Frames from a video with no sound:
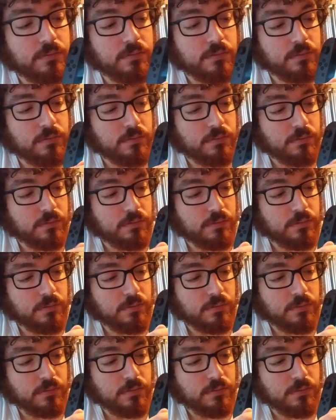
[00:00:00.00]

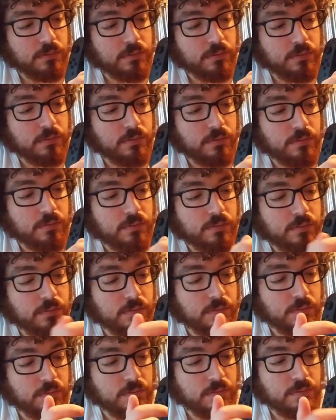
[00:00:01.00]

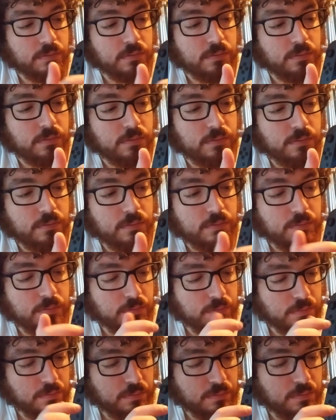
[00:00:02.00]

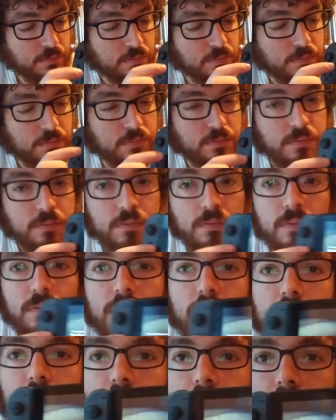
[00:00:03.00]

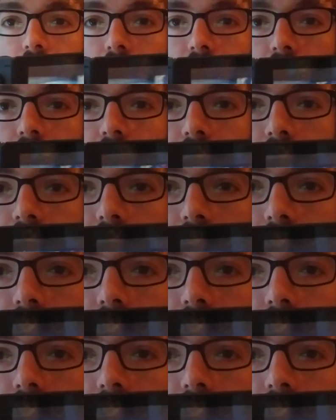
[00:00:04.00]
Nobody speaks.